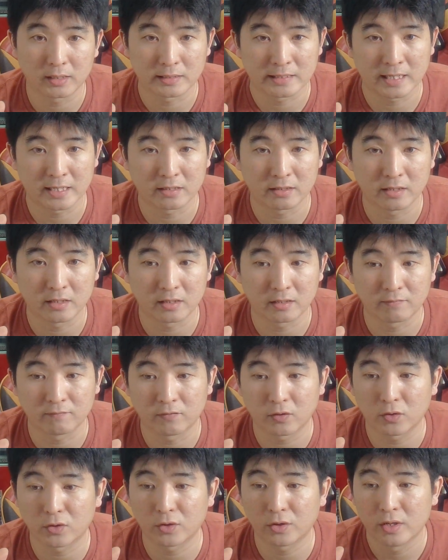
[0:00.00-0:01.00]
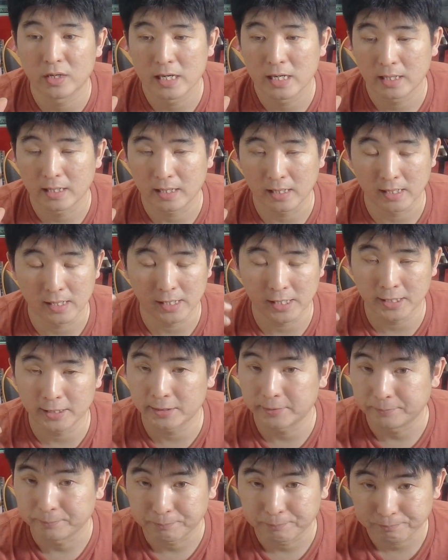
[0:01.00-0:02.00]
catalytic converter, and
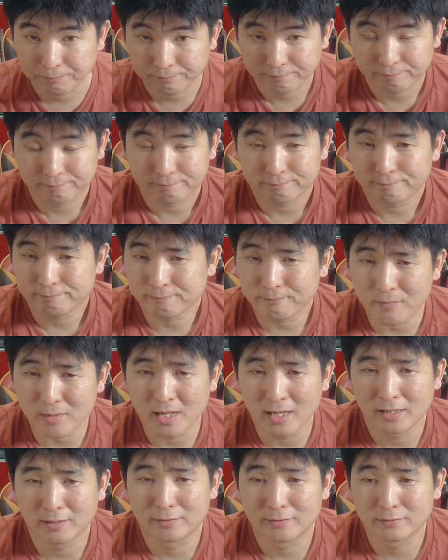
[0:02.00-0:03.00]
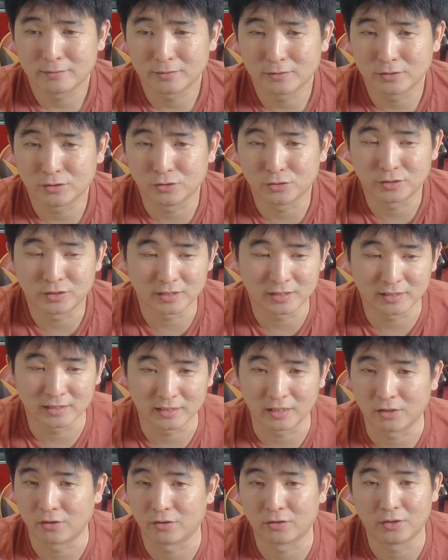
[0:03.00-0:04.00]
using
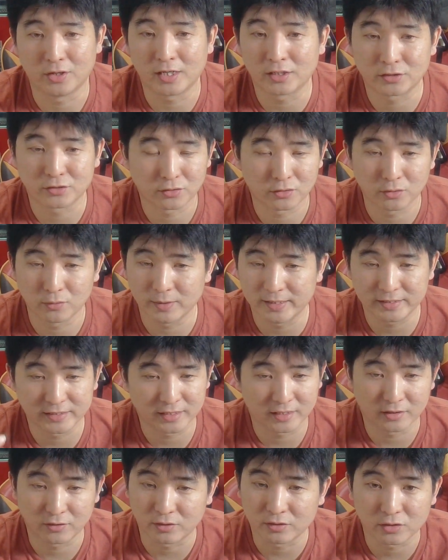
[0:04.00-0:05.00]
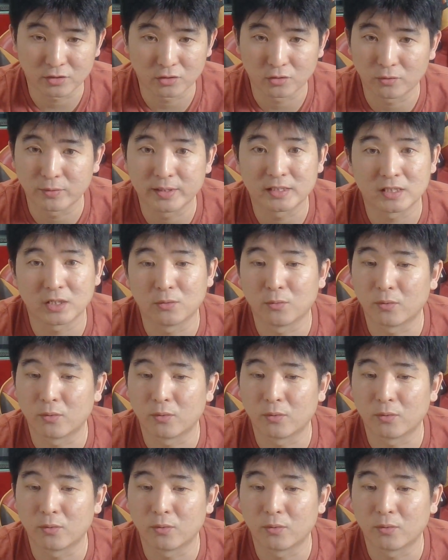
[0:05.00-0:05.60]
either the external wastegate or internal wastegate,